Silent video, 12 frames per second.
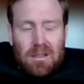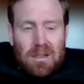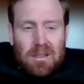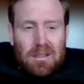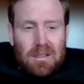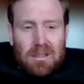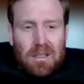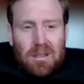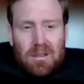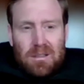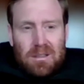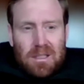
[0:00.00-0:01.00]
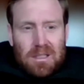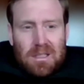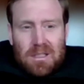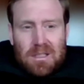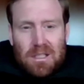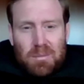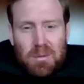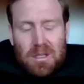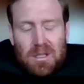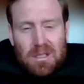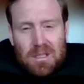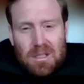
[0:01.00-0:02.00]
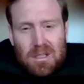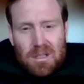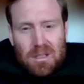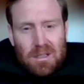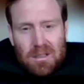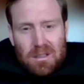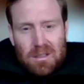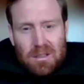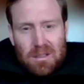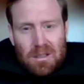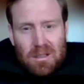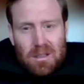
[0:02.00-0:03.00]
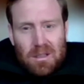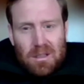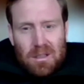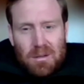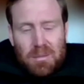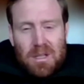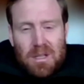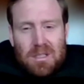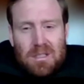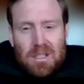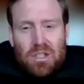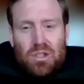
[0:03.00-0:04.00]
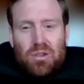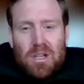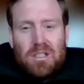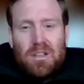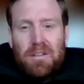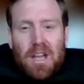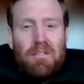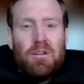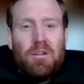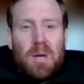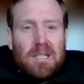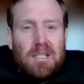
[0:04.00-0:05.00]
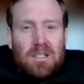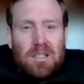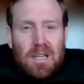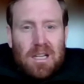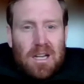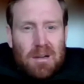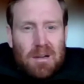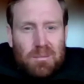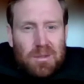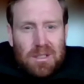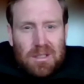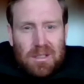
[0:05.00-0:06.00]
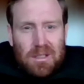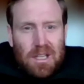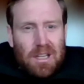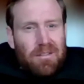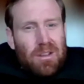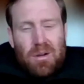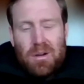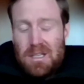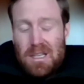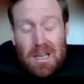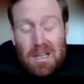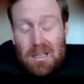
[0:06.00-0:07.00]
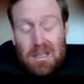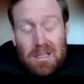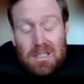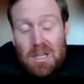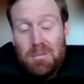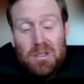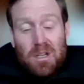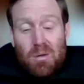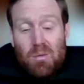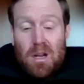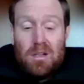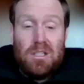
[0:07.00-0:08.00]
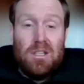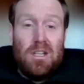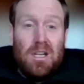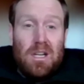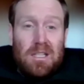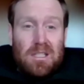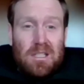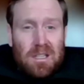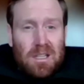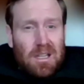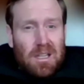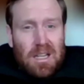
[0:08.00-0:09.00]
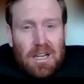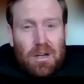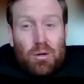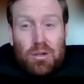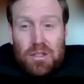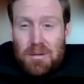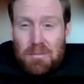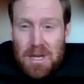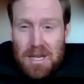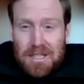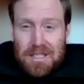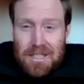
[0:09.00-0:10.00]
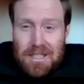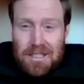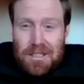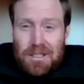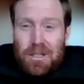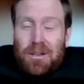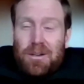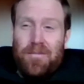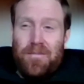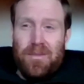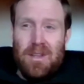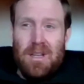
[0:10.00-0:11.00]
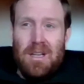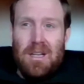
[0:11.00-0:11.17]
there'll just be there'll be this distrust of every message that comes, even though it's exceptionally well articulated. It looks amazing, and